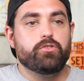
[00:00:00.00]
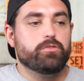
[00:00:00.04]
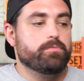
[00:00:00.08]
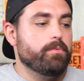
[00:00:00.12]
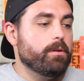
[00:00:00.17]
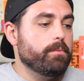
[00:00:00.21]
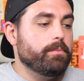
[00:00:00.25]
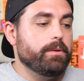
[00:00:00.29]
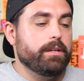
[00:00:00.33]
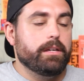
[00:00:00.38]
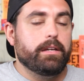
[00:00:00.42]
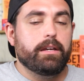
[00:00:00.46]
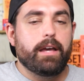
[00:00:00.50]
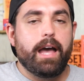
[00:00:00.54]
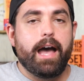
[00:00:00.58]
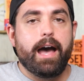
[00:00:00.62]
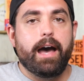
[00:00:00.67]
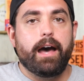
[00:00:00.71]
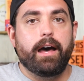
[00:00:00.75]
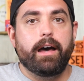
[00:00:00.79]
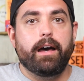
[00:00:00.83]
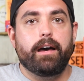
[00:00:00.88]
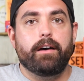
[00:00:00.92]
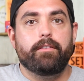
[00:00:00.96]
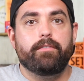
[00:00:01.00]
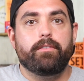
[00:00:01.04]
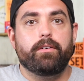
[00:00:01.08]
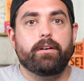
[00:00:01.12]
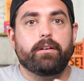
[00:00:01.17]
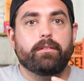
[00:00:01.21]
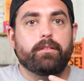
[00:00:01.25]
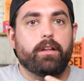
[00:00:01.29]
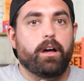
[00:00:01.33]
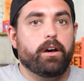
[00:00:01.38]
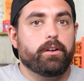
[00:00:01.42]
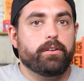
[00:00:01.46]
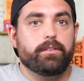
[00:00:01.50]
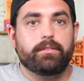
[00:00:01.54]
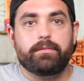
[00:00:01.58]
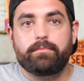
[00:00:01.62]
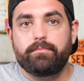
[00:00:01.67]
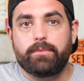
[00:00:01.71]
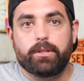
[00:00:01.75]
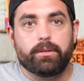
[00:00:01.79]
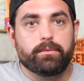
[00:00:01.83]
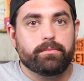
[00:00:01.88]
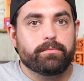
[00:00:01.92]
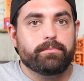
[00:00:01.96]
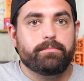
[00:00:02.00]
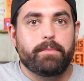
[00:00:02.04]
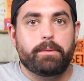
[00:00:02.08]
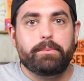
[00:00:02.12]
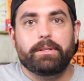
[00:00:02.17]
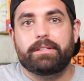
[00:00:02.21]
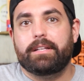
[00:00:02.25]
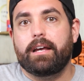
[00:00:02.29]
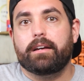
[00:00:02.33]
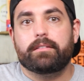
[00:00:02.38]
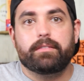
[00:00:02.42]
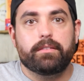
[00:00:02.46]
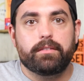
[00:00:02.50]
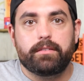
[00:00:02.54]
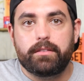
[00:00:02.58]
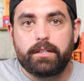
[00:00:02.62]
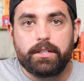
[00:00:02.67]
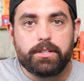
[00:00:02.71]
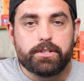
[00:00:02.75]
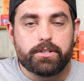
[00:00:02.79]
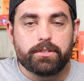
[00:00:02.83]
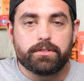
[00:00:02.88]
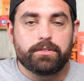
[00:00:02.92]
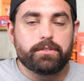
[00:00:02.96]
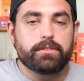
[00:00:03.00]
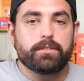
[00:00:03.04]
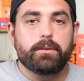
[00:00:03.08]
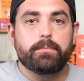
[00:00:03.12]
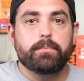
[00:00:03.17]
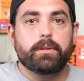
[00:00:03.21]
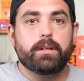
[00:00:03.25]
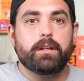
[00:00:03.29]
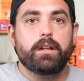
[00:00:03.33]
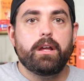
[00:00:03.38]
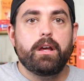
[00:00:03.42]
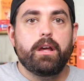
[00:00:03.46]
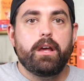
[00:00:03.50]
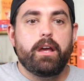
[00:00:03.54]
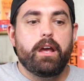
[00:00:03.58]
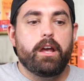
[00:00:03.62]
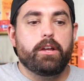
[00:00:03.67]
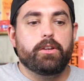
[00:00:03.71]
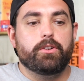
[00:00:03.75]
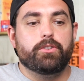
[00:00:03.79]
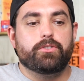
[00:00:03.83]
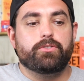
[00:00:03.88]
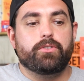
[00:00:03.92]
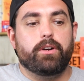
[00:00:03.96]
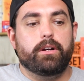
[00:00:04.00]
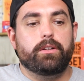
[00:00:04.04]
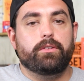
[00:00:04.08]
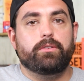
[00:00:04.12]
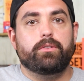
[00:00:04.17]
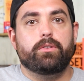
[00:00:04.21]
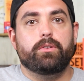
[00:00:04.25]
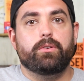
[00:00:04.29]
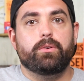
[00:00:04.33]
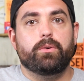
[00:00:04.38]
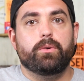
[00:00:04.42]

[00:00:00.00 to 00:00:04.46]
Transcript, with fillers: you just maybe have a lot of, you know, maybe Texas t-shirts or something, and you're trying